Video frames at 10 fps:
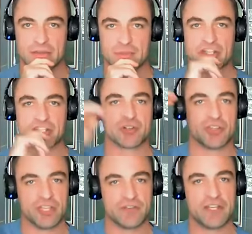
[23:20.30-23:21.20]
because you're
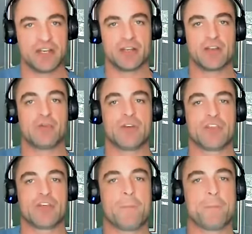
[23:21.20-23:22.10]
living
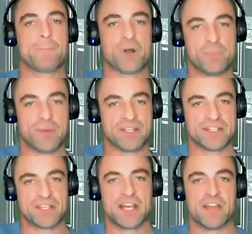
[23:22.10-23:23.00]
with
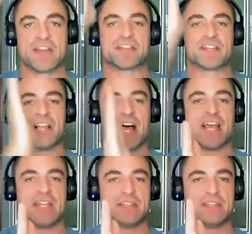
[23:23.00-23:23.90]
purpose that is
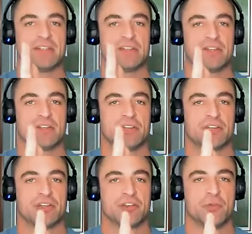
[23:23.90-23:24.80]
aligned
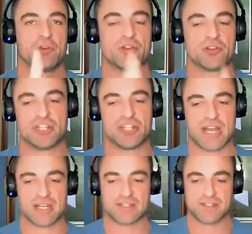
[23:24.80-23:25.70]
with your
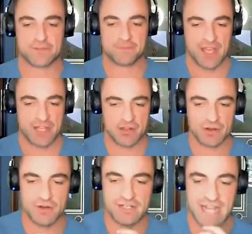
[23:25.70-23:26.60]
genetics and
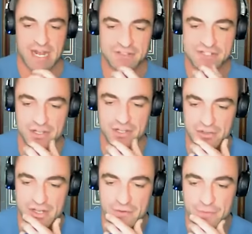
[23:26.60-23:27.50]
you're down to the
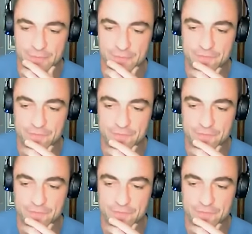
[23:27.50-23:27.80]
cellular level.